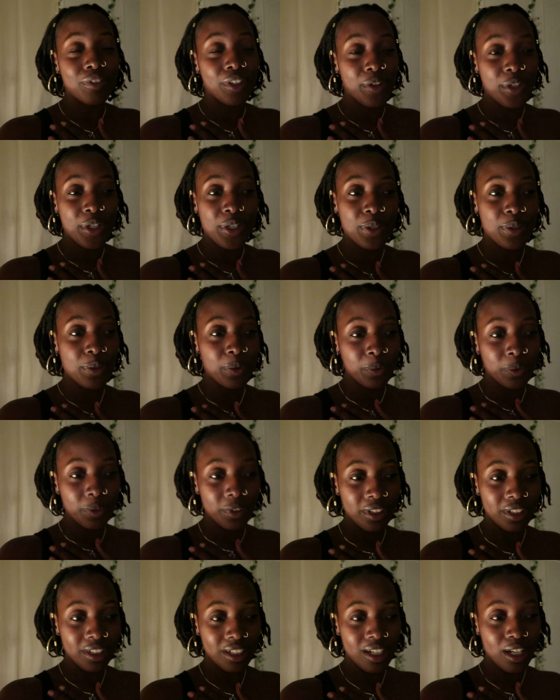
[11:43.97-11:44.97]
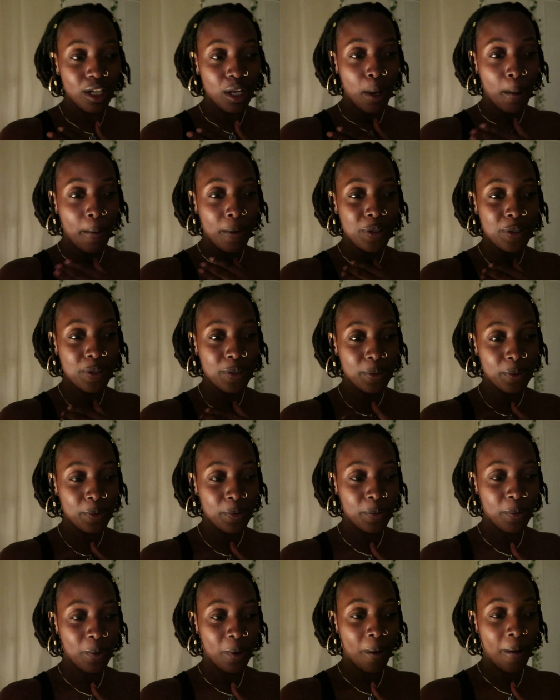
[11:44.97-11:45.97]
very soon. So
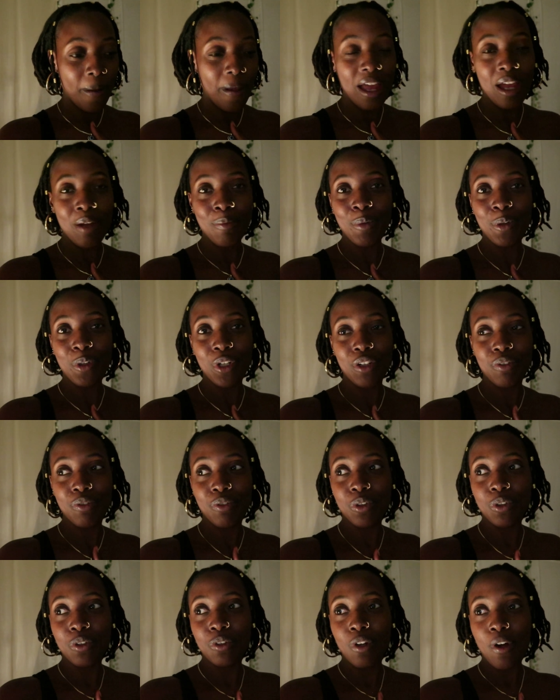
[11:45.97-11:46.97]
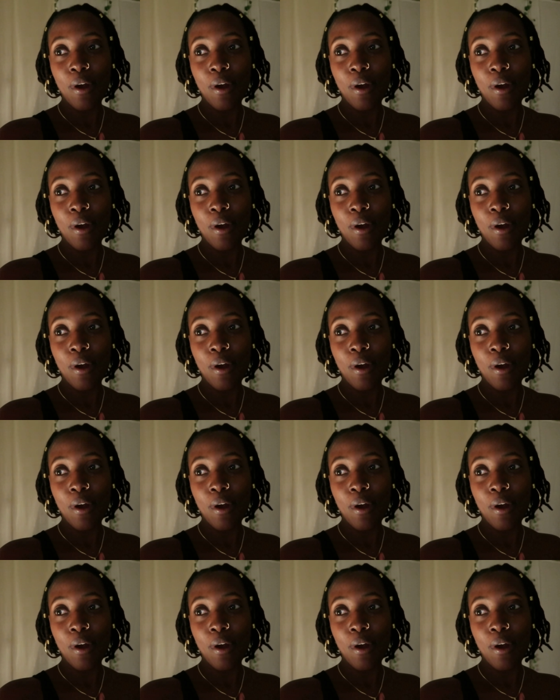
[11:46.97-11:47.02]
I'm grateful.